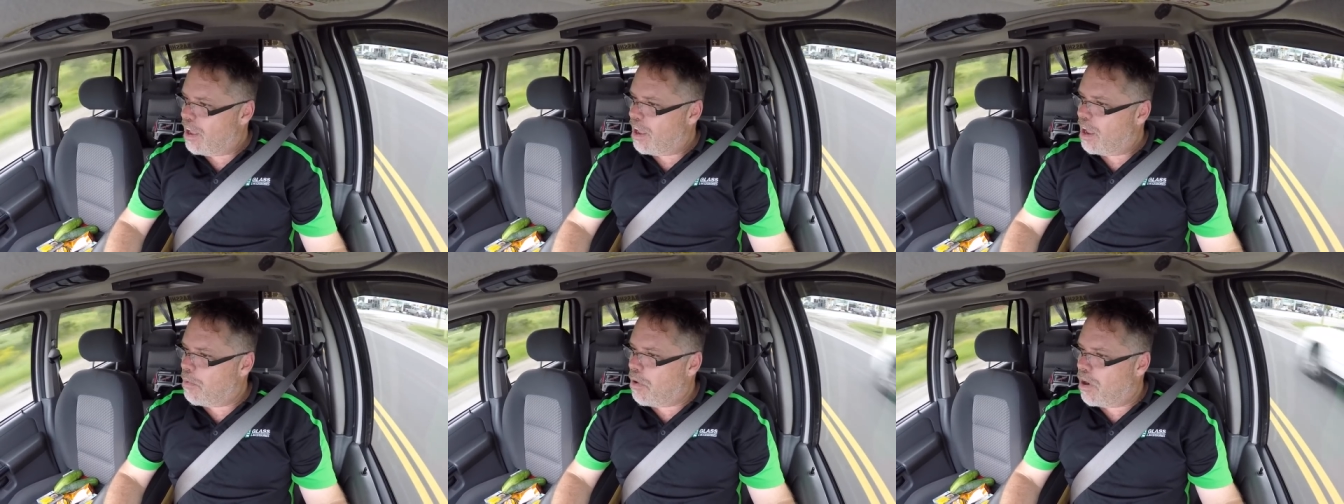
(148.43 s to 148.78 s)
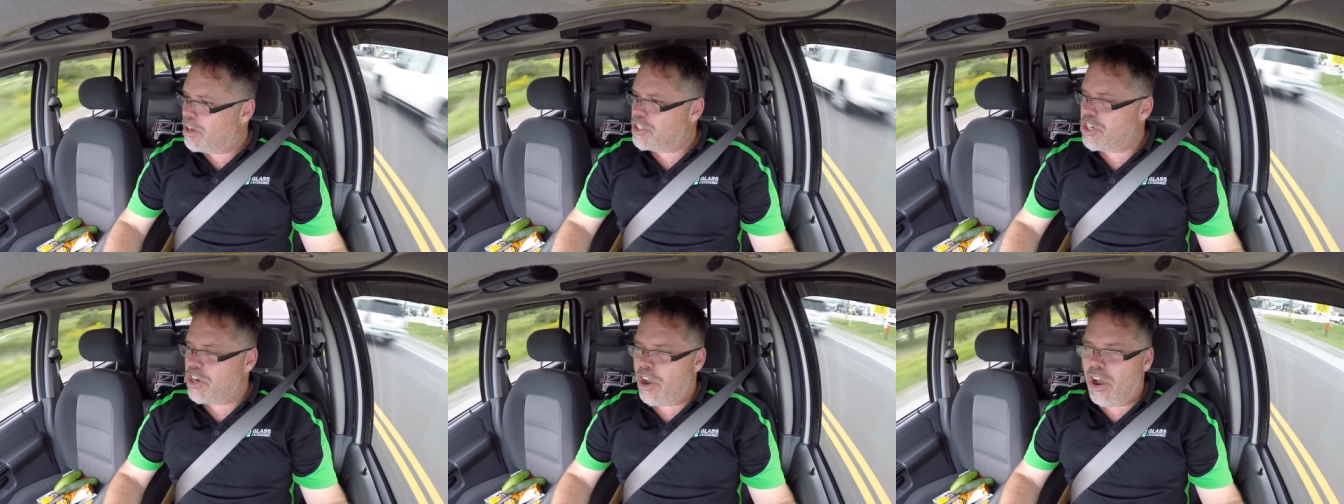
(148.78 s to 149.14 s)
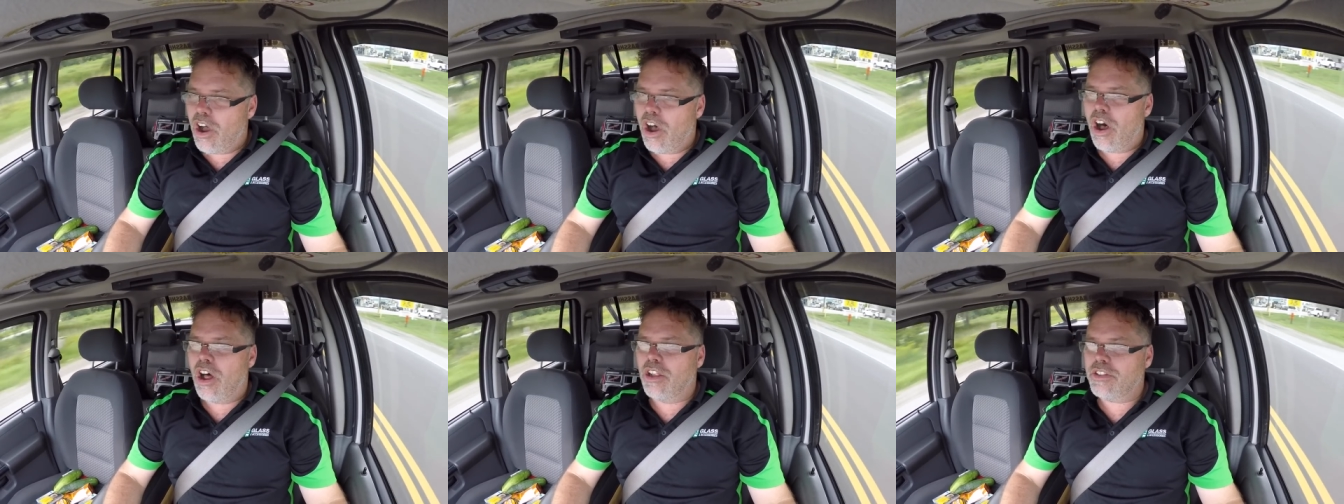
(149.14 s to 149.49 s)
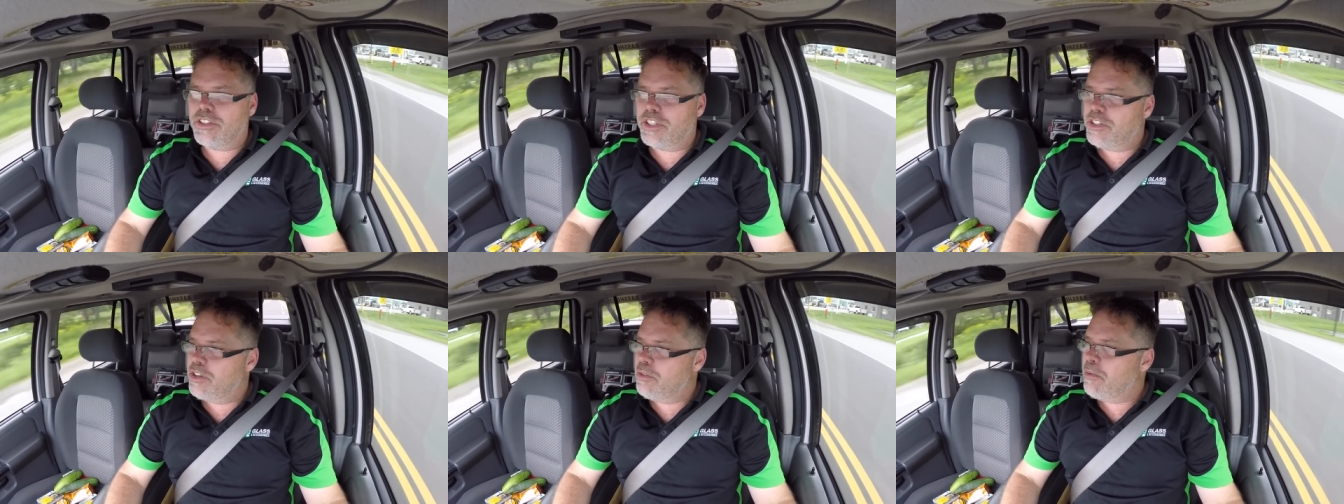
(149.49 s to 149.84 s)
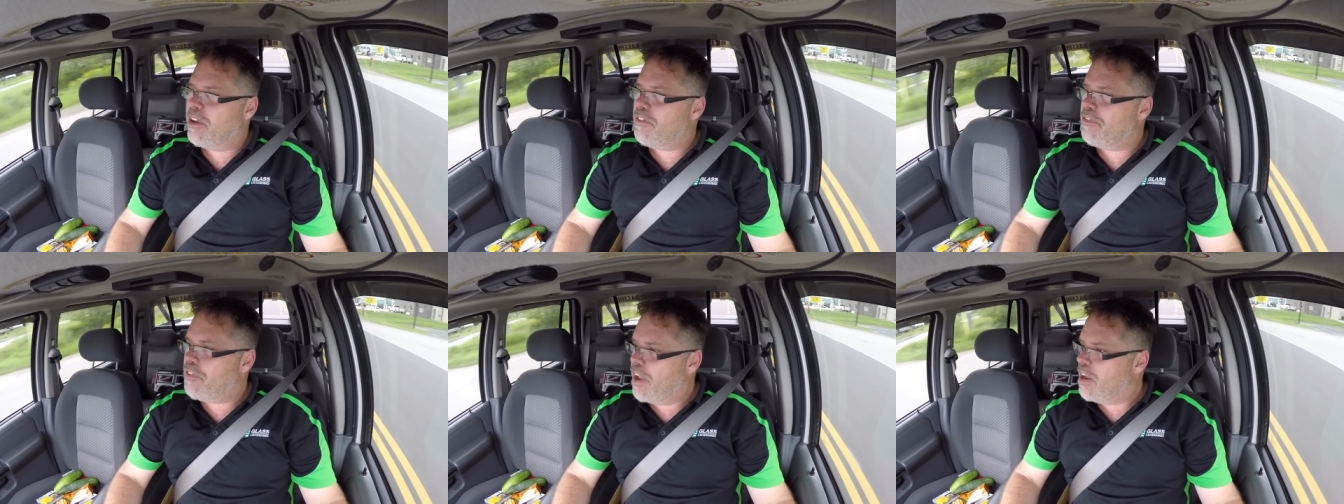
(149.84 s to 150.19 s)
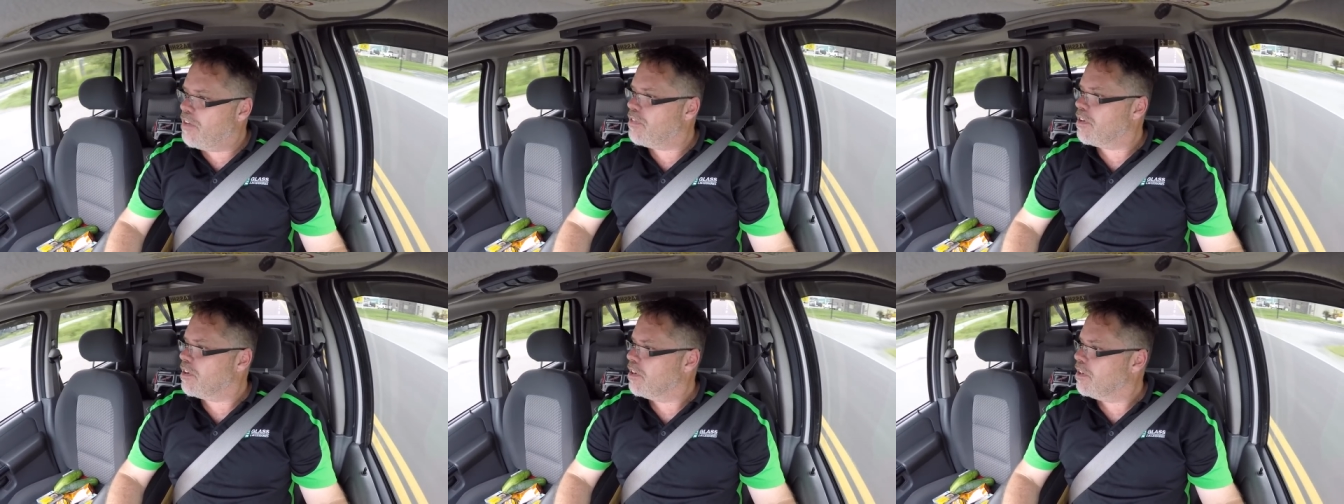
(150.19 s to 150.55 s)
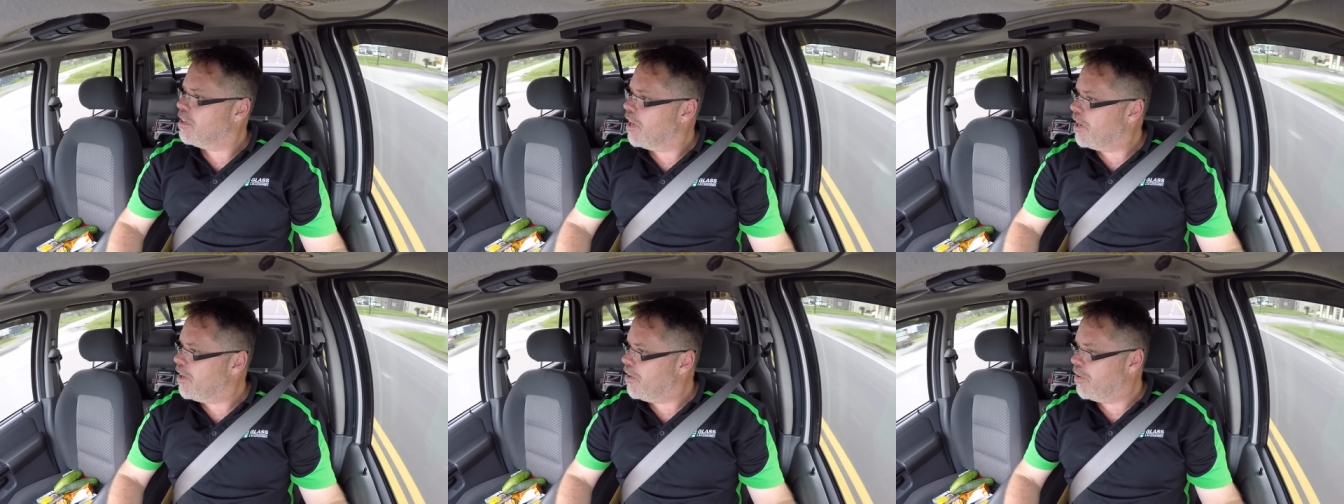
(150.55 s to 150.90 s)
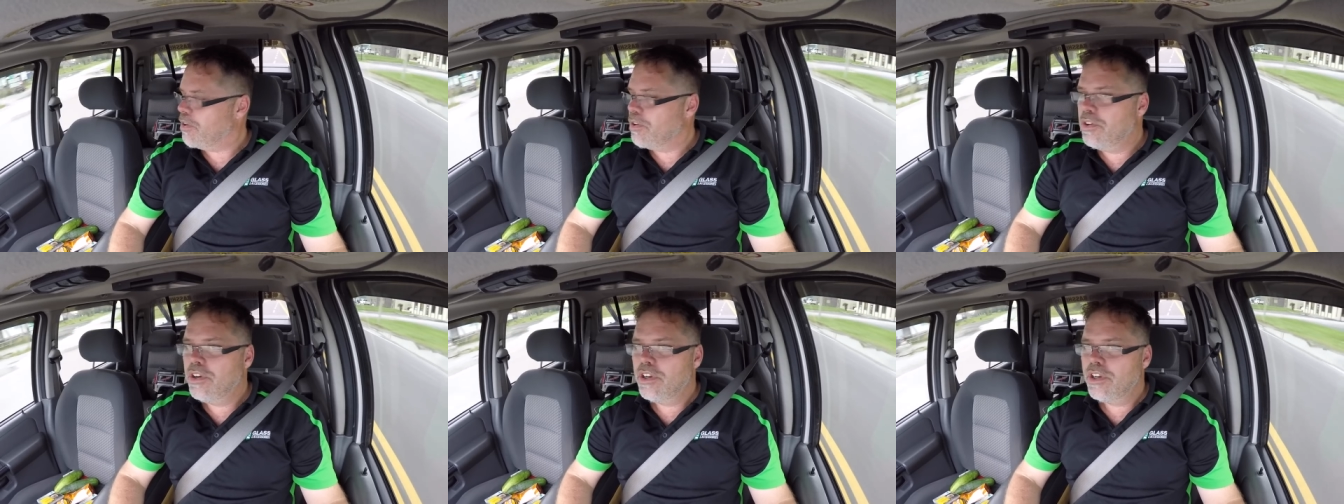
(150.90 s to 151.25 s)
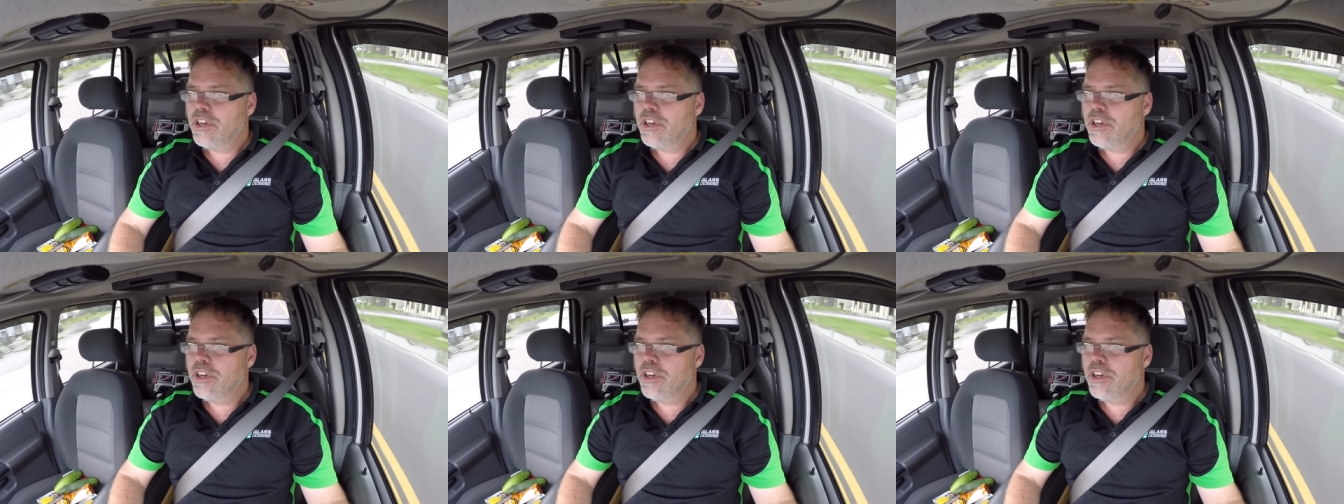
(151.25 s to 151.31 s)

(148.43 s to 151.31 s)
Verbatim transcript: I want you all to do me a favor. I do.